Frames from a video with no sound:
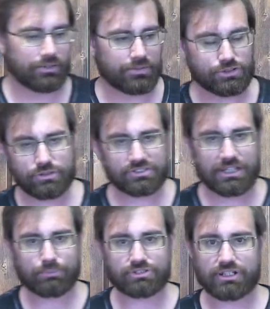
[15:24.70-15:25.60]
the two
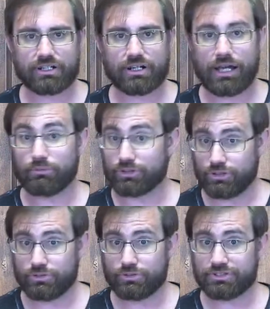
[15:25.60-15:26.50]
examples I will
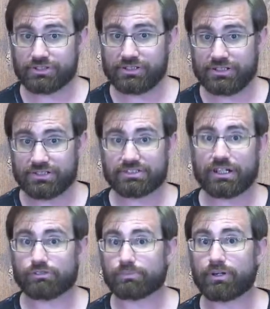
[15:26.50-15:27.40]
use is
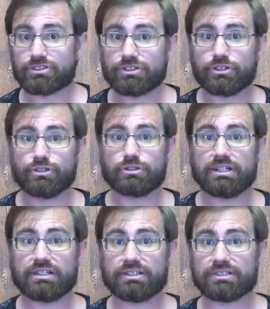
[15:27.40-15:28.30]
of a person who
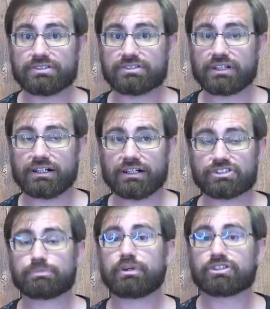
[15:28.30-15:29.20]
is
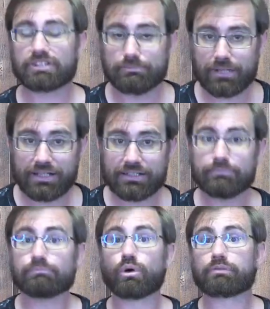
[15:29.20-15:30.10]
spiritually
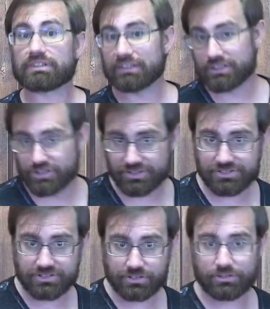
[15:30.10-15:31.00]
minded, more
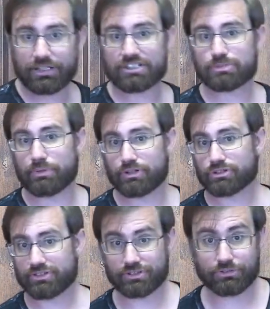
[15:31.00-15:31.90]
religious, not
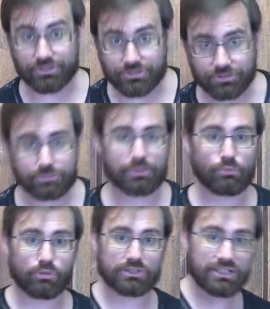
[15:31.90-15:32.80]
spiritual as in crystals, but
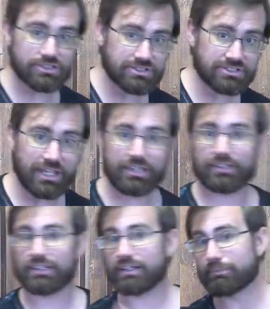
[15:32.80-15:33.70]
more religious, and
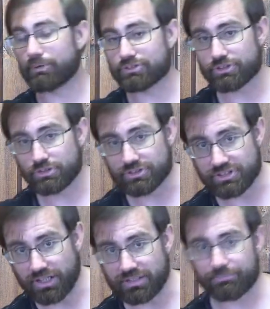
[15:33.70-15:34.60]
then a person who is
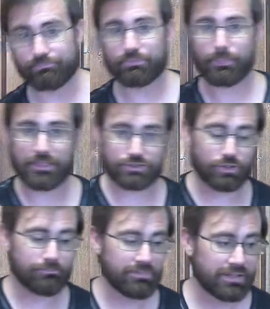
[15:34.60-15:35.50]
not.
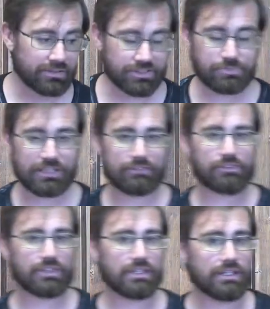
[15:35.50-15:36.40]
So, let's begin
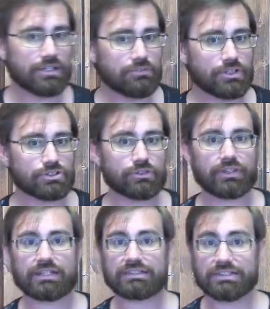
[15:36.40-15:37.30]
with the individual
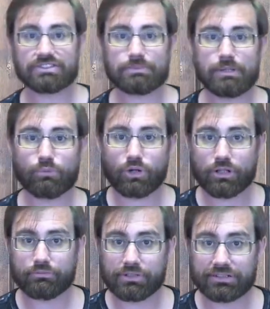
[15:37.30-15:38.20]
that tends to be
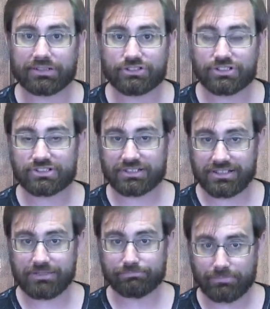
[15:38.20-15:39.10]
more
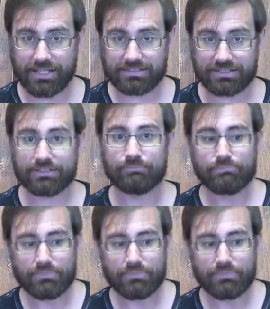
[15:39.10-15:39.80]
religiously minded.